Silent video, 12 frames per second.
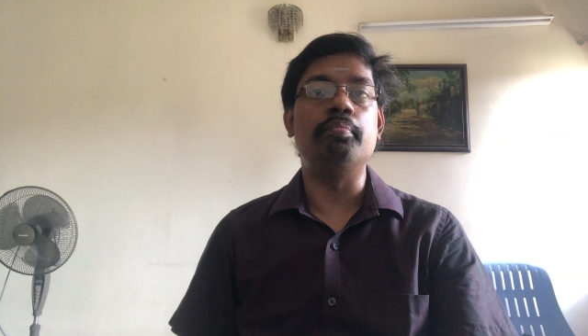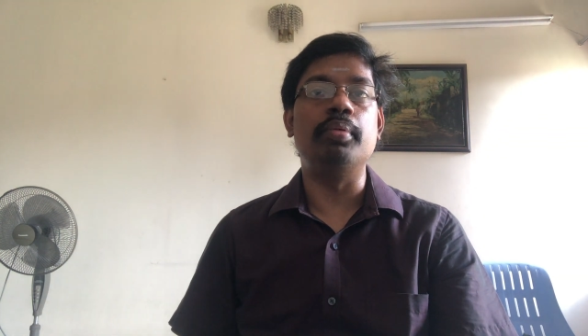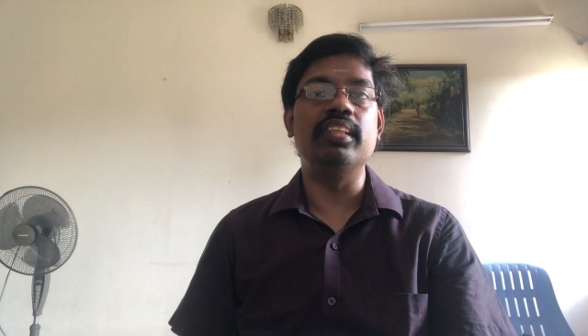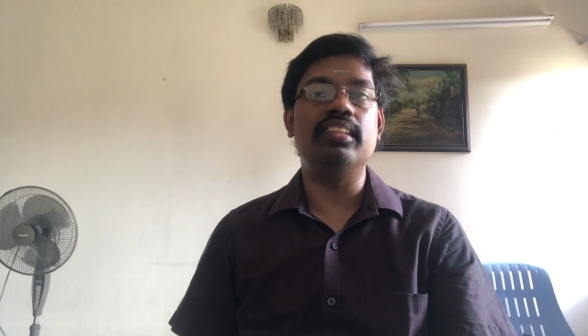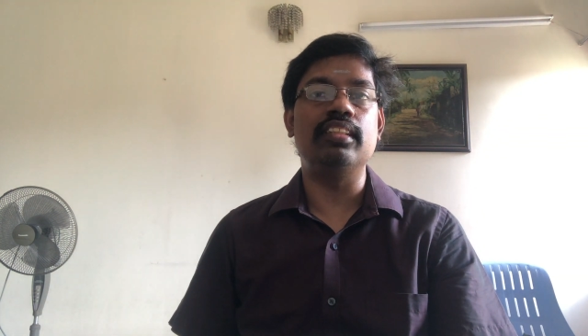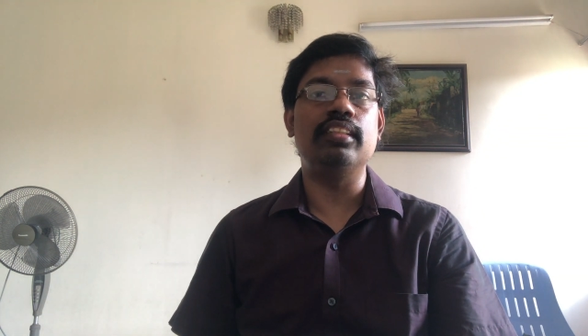
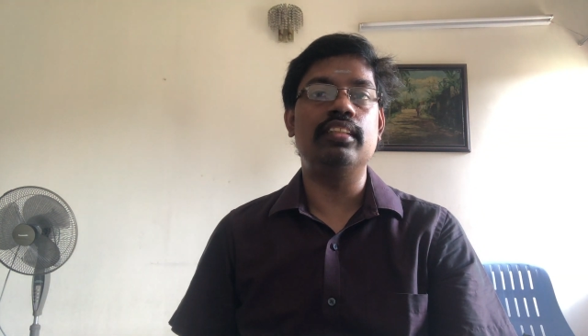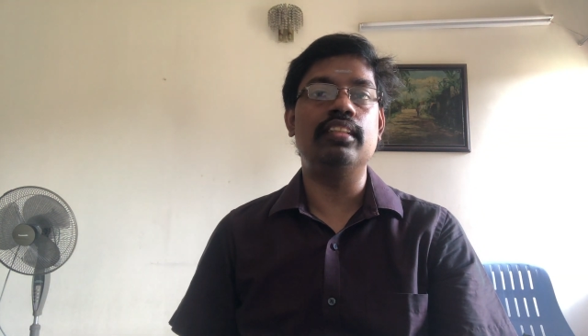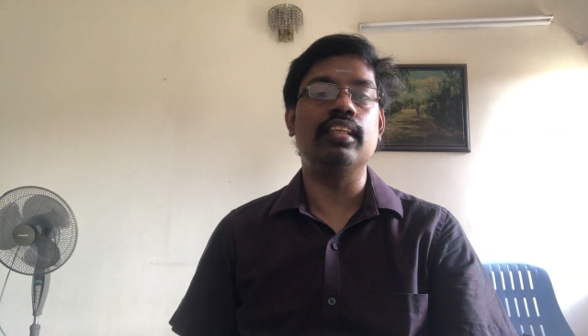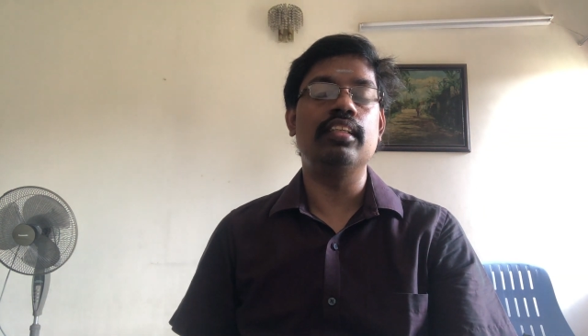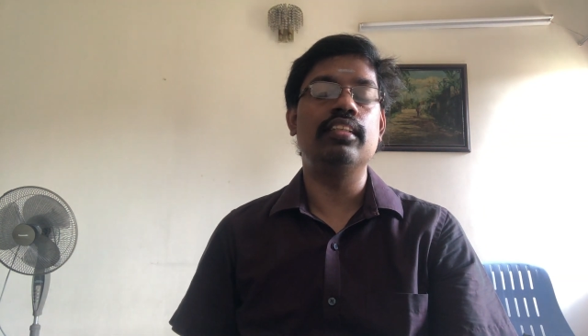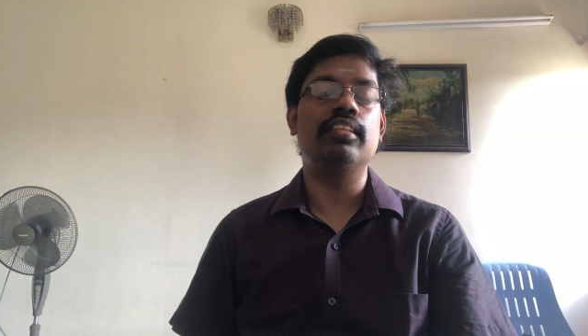
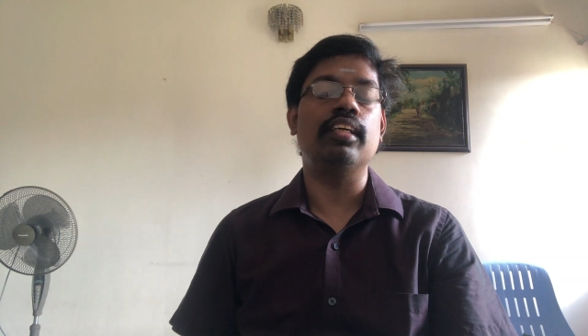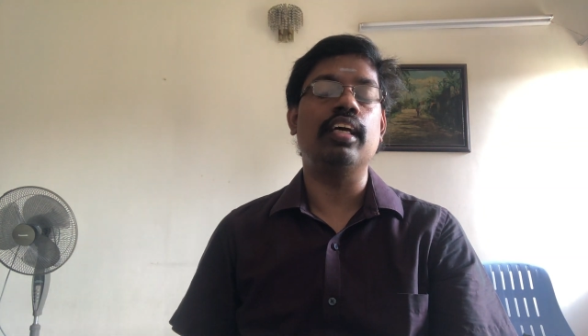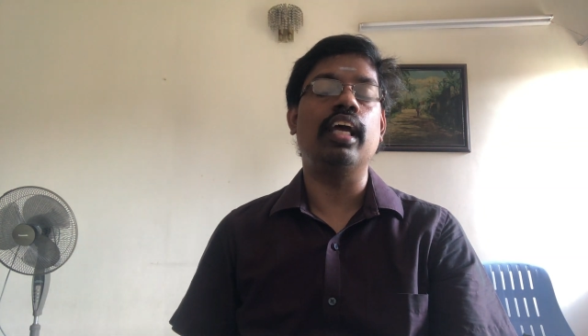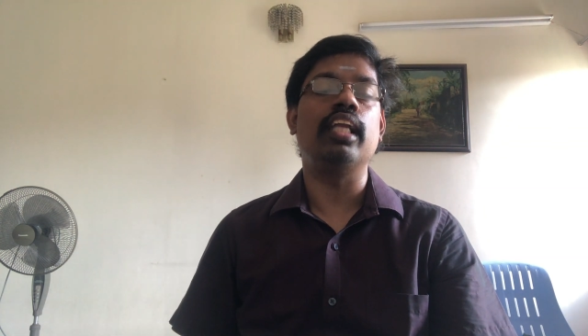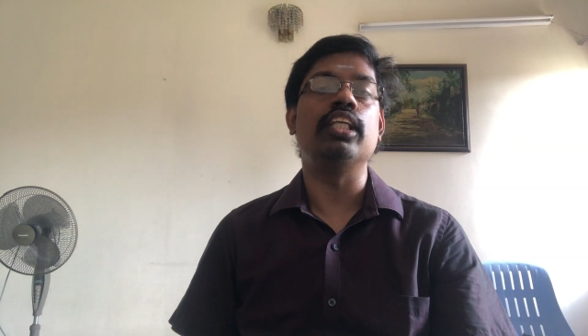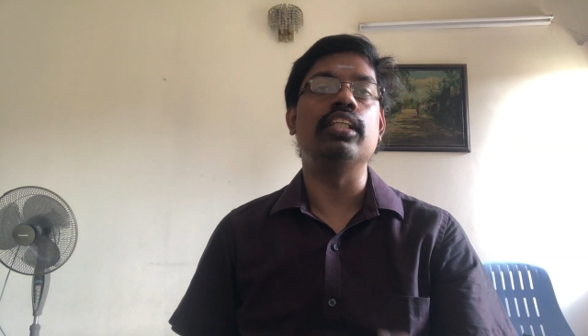persistent,
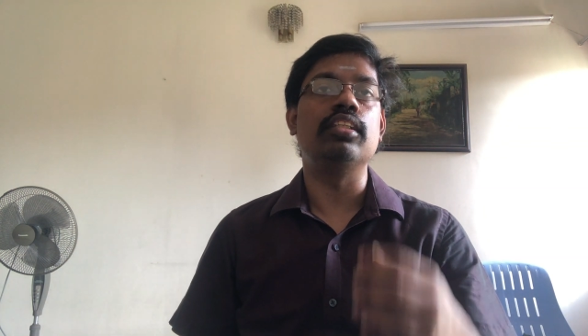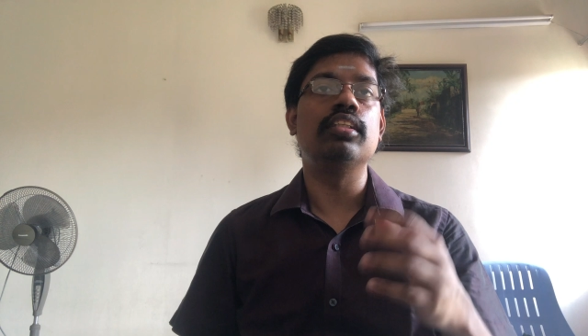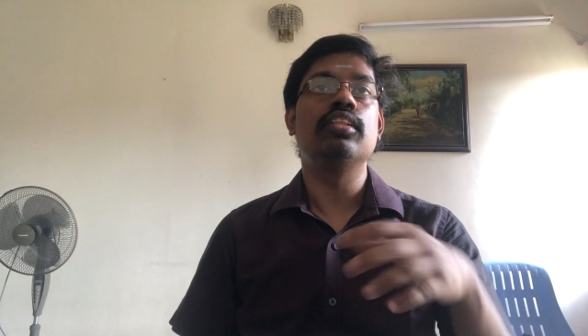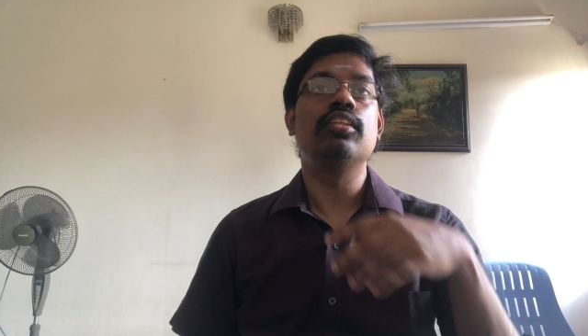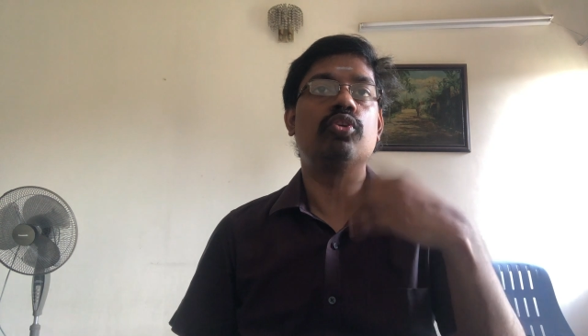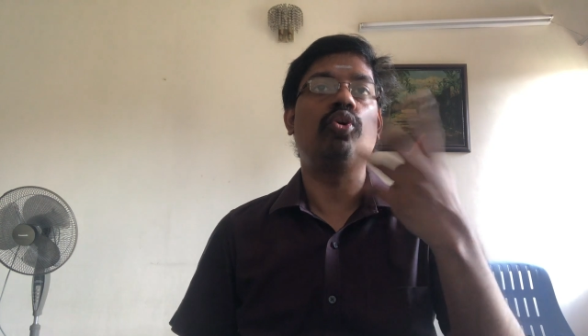and
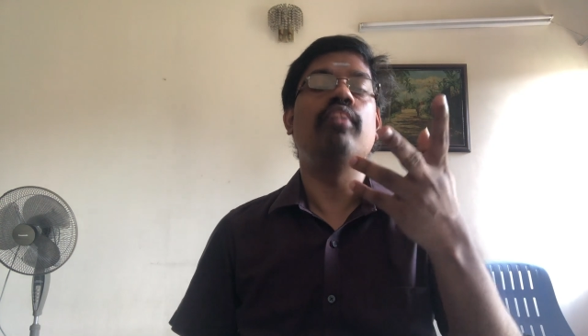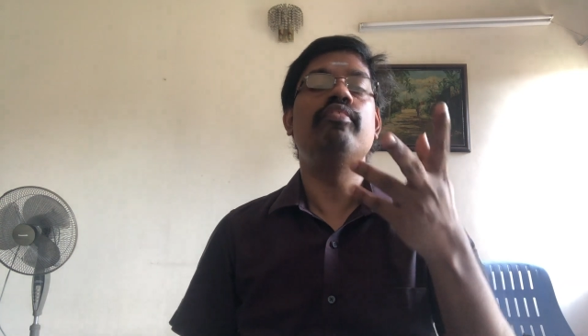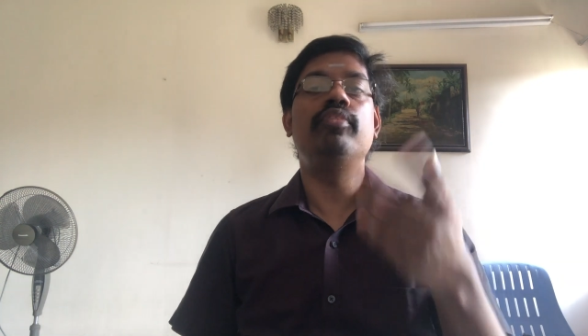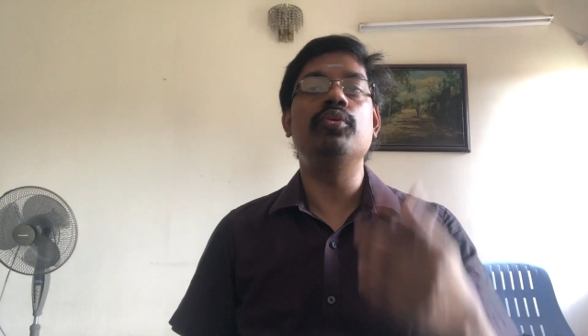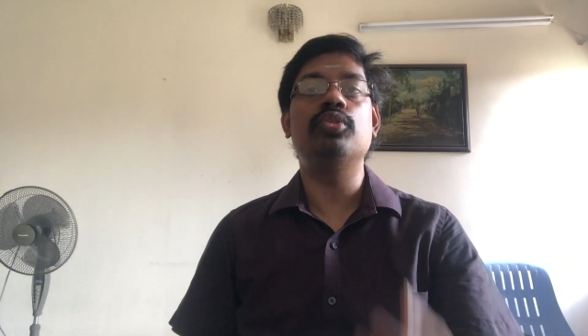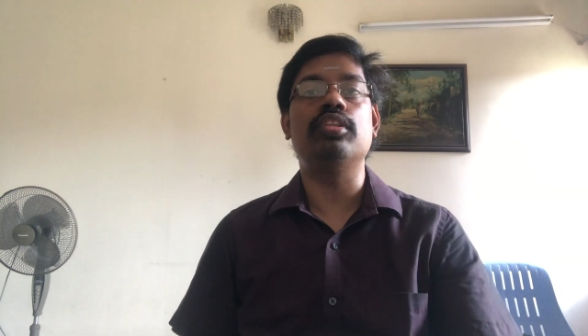
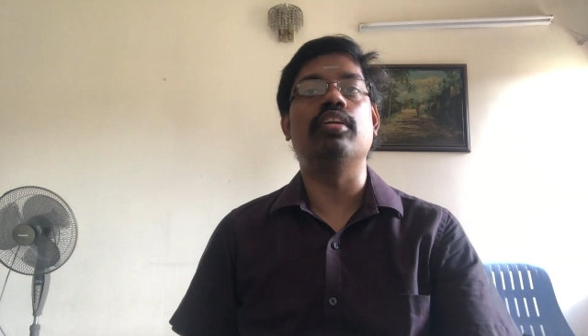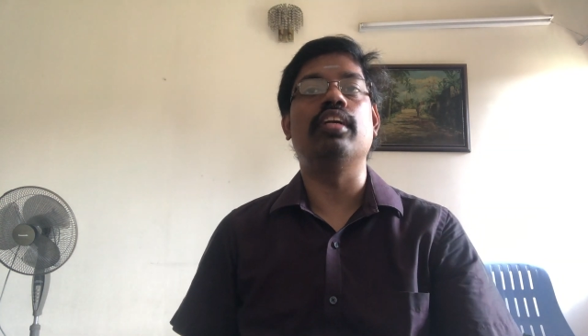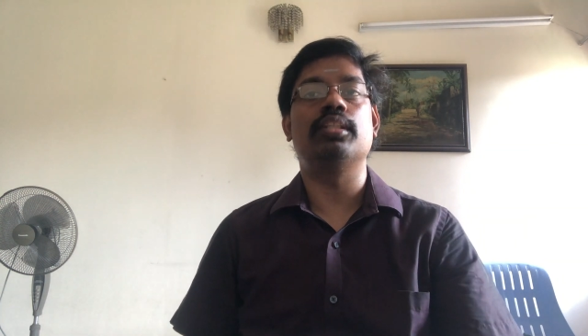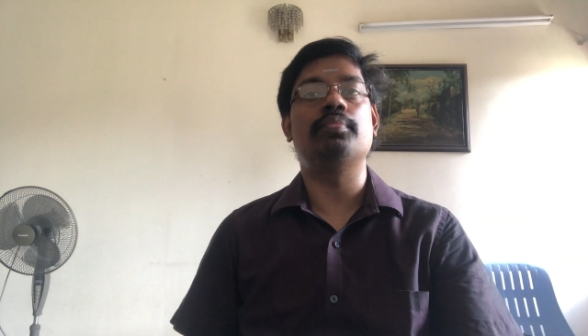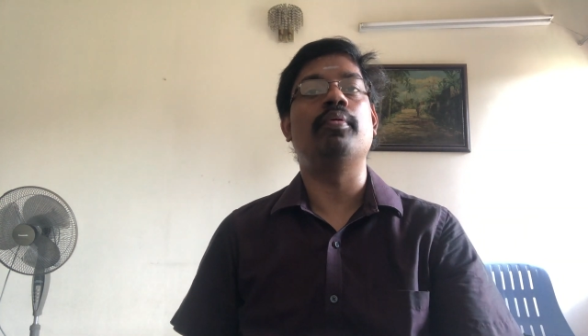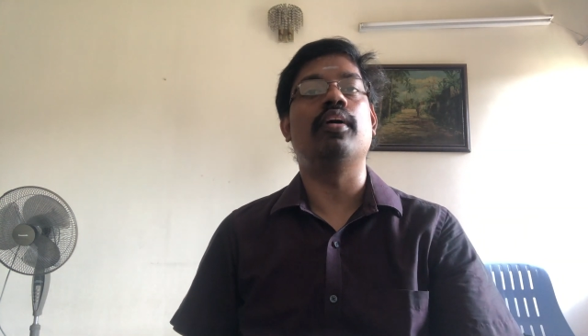confused
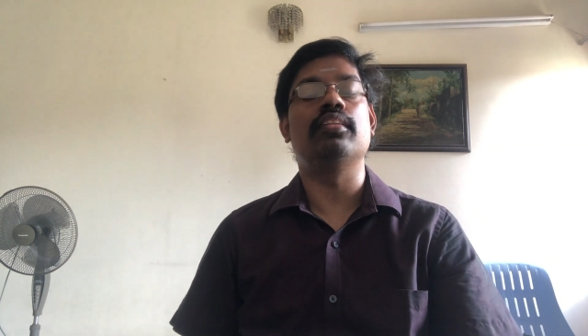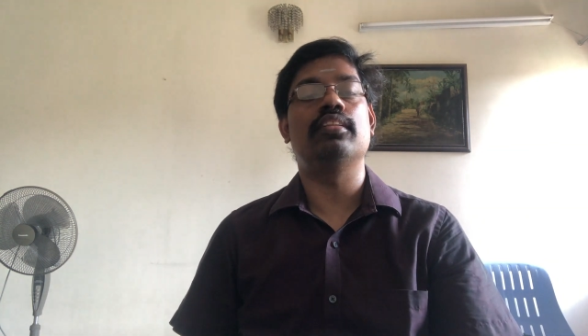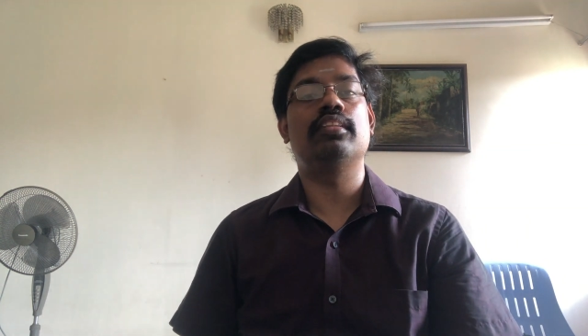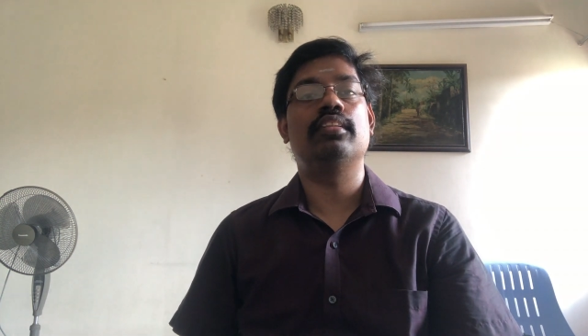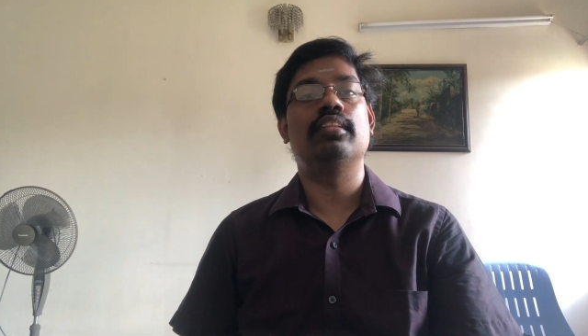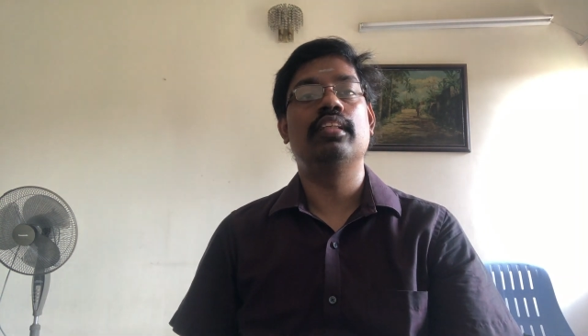
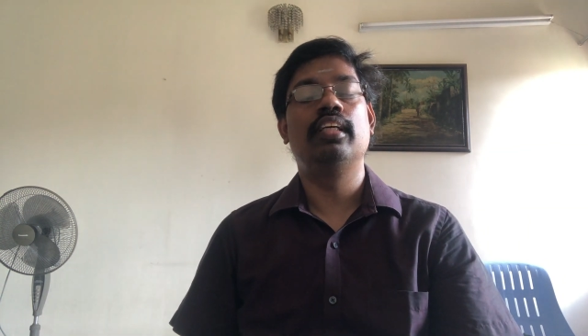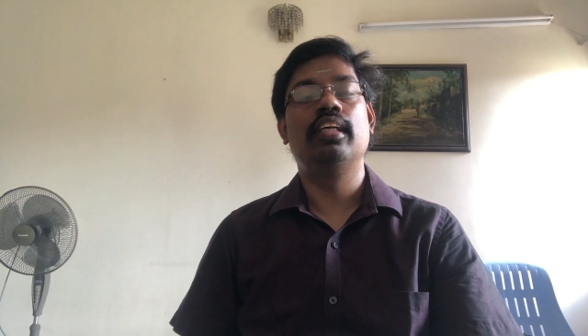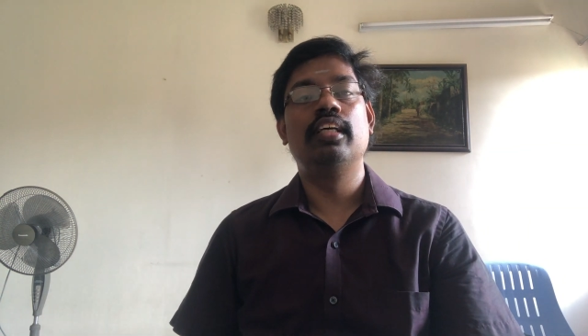response.